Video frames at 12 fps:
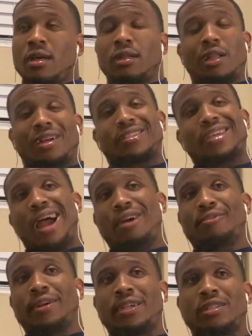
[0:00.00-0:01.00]
Look,
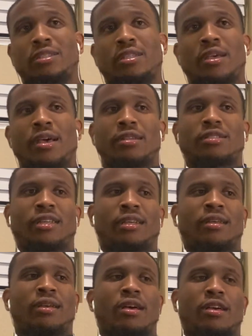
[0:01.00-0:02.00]
Tyrese.
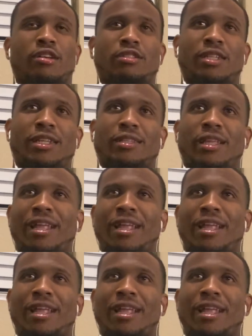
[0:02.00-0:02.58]
See, you see the thing.